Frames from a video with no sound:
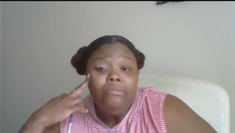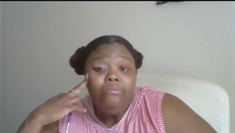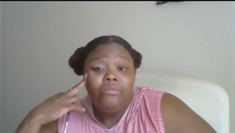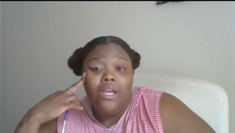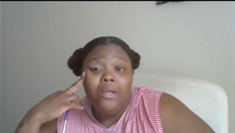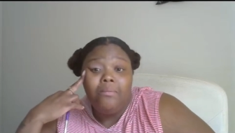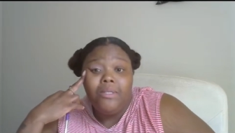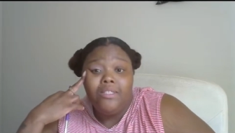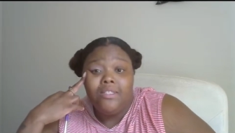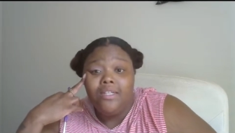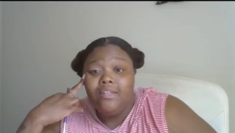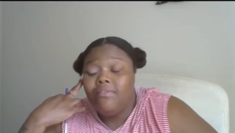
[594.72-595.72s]
um, because
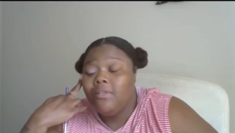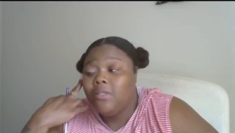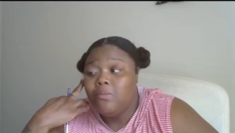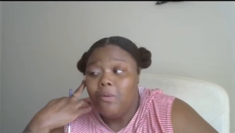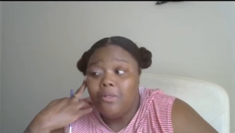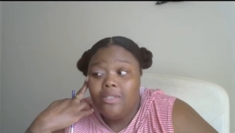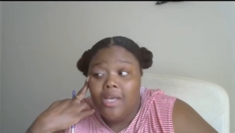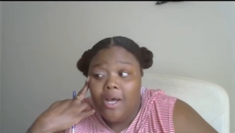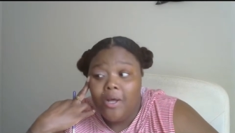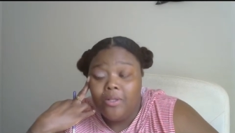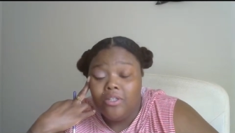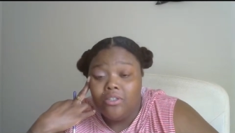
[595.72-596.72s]
I live in a small
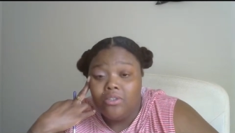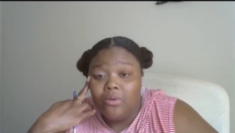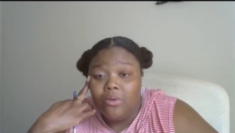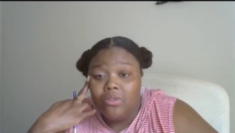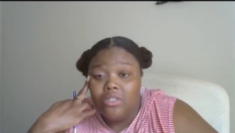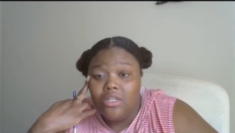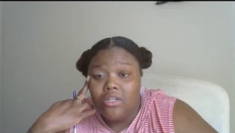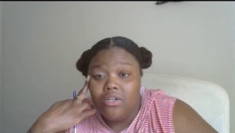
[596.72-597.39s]
town. There's no Ulta.